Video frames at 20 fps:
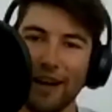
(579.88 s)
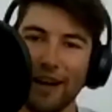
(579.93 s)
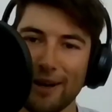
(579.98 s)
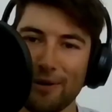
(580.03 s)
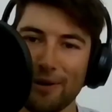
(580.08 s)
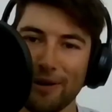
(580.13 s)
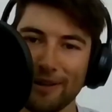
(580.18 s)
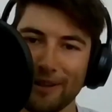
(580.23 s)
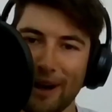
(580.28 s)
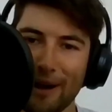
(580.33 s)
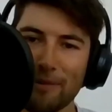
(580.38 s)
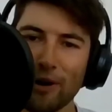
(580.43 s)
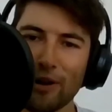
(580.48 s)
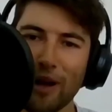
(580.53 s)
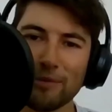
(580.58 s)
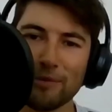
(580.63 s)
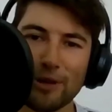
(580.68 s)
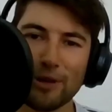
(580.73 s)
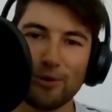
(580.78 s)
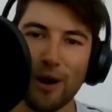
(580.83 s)
go on. I'm
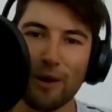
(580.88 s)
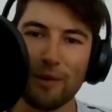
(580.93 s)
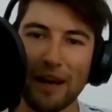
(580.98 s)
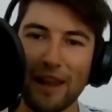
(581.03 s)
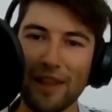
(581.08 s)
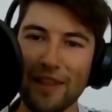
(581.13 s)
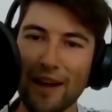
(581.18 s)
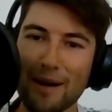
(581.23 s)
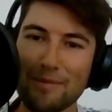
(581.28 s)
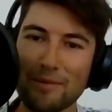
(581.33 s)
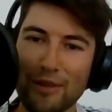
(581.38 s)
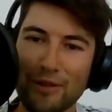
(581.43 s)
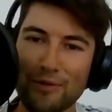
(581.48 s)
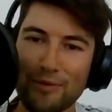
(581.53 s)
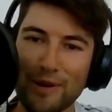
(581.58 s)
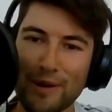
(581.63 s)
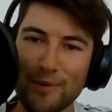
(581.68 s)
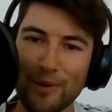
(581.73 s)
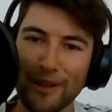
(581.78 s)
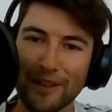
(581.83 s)
doing quite well. I think I'm on
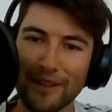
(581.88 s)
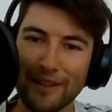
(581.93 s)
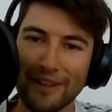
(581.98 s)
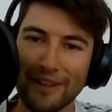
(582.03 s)
3-1.